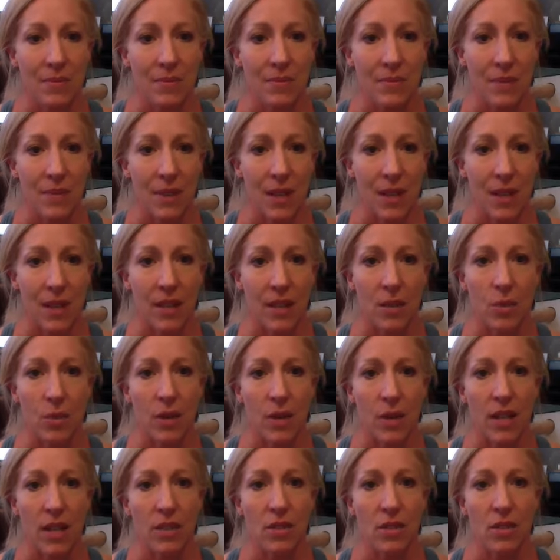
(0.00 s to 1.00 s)
I know when
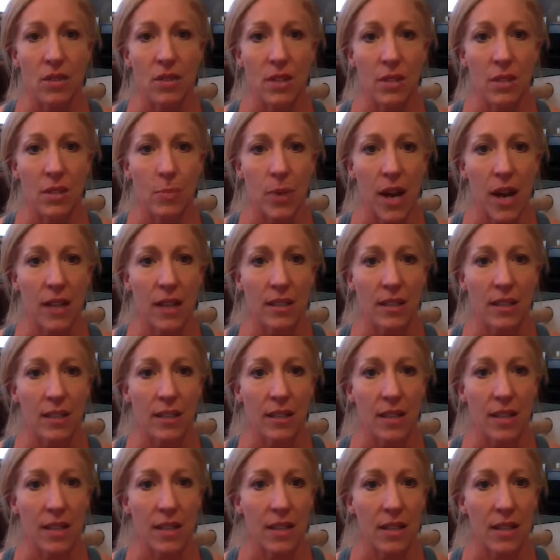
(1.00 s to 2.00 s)
I do this practice,
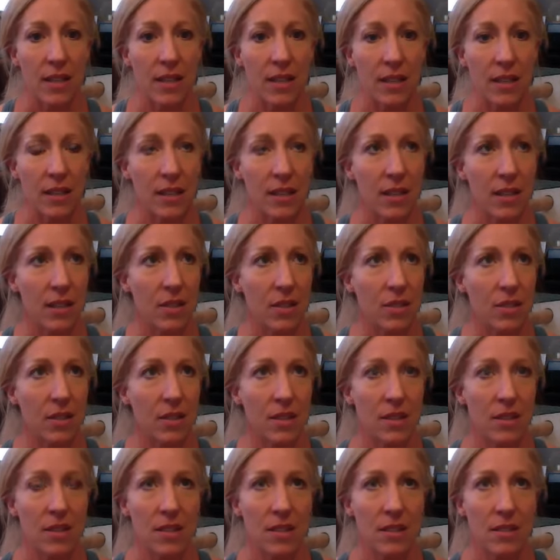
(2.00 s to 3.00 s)

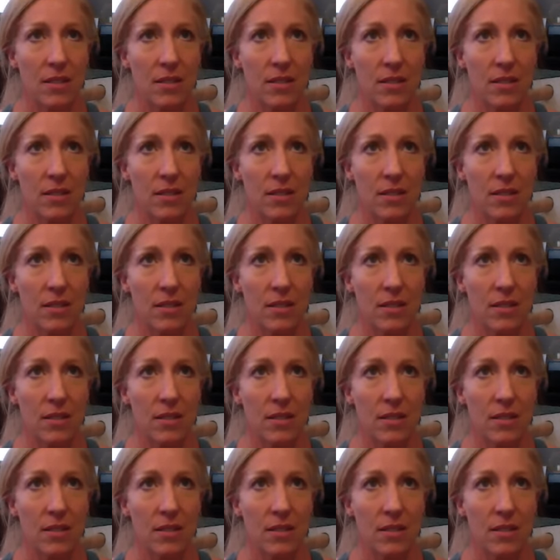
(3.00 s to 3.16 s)
it's